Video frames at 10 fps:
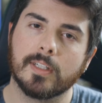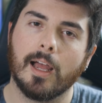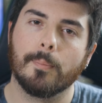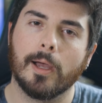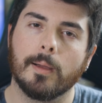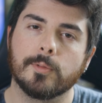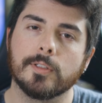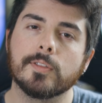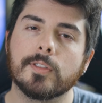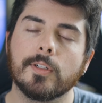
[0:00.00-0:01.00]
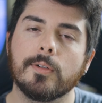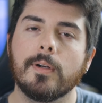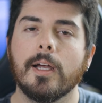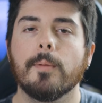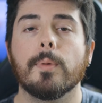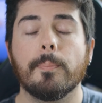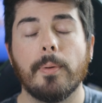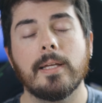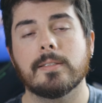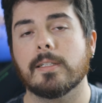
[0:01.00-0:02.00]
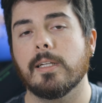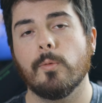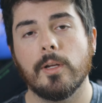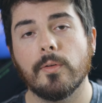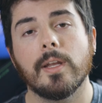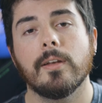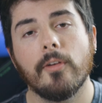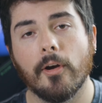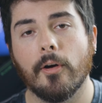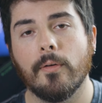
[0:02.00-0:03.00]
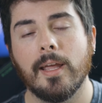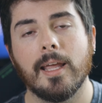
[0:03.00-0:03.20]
stop options too, but basically what you need to know